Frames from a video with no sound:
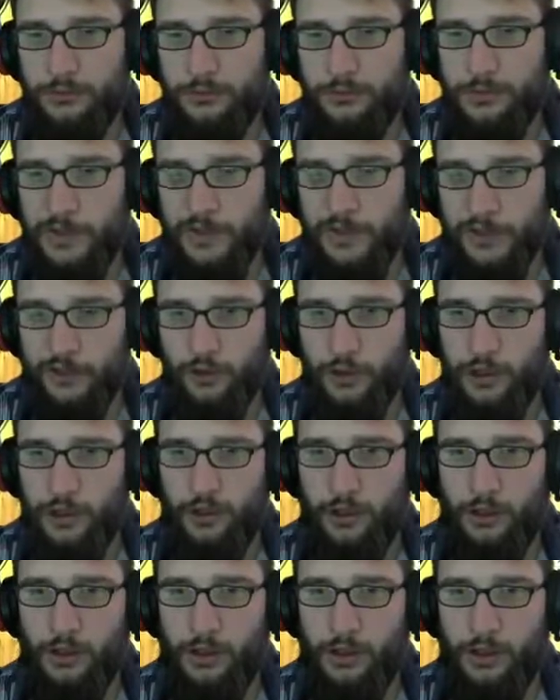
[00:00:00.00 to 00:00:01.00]
It's actually
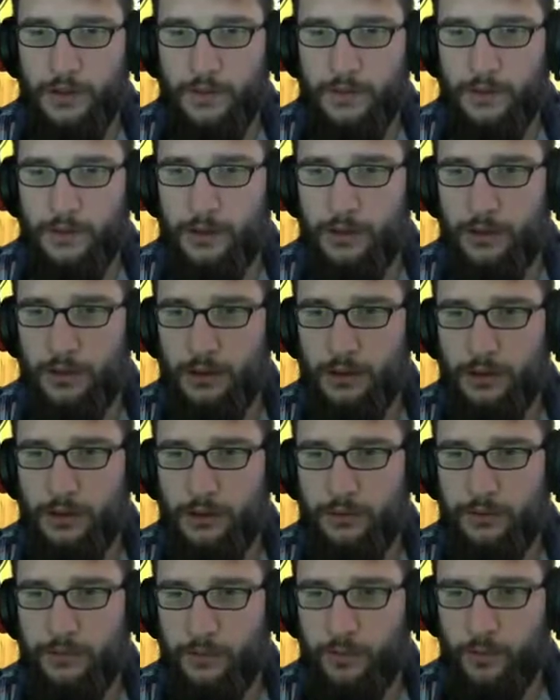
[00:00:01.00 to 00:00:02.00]
not that hard of
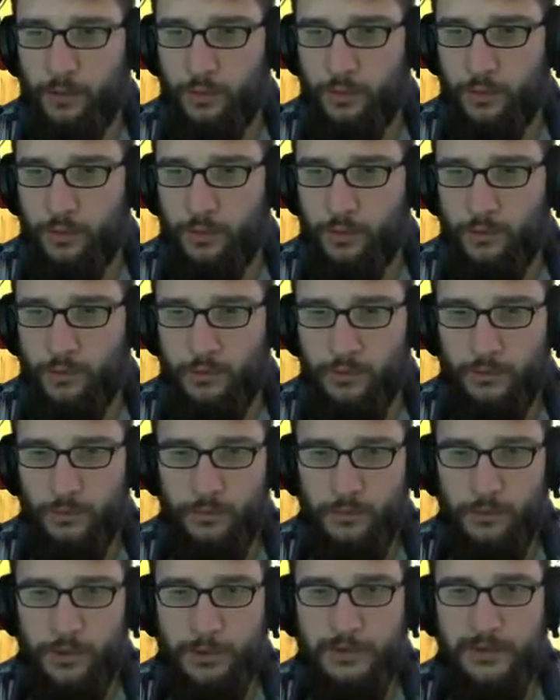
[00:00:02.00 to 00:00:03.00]
a...
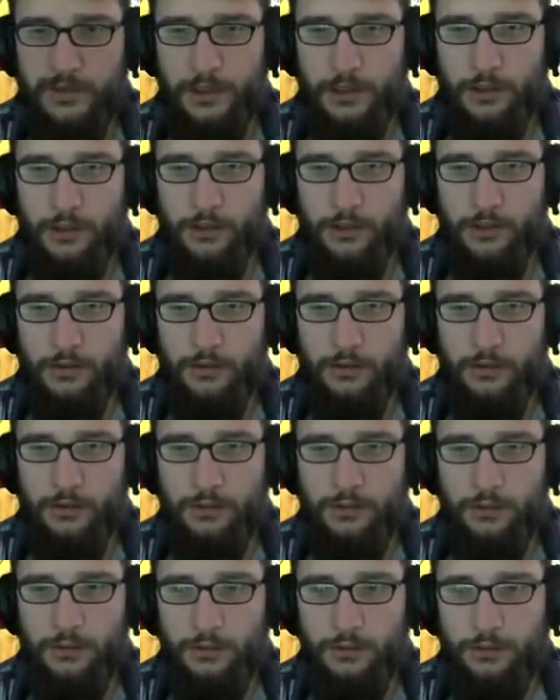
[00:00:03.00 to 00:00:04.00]
I'm stuck.
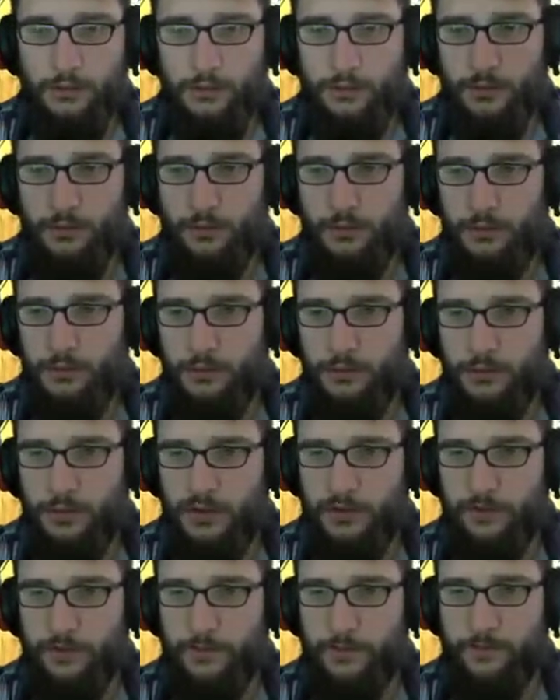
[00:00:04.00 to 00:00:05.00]
What the
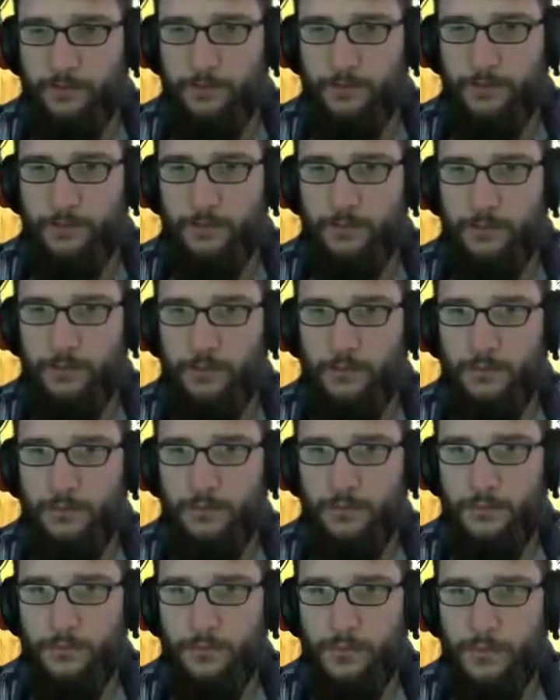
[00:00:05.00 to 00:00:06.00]
f...
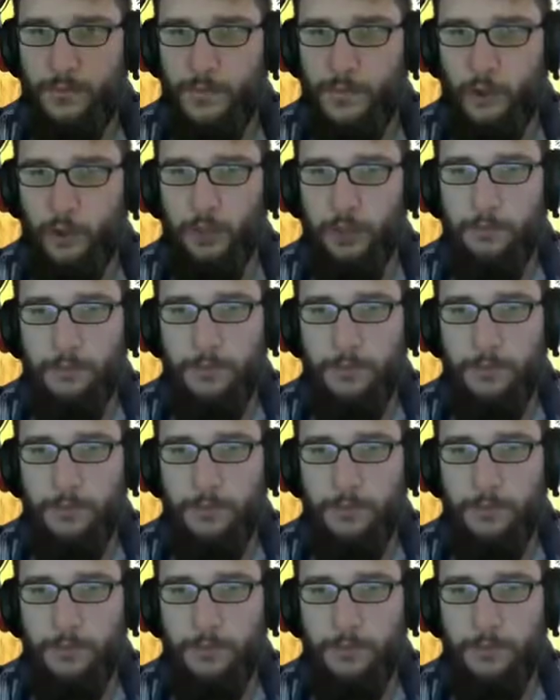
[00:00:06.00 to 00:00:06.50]
Okay.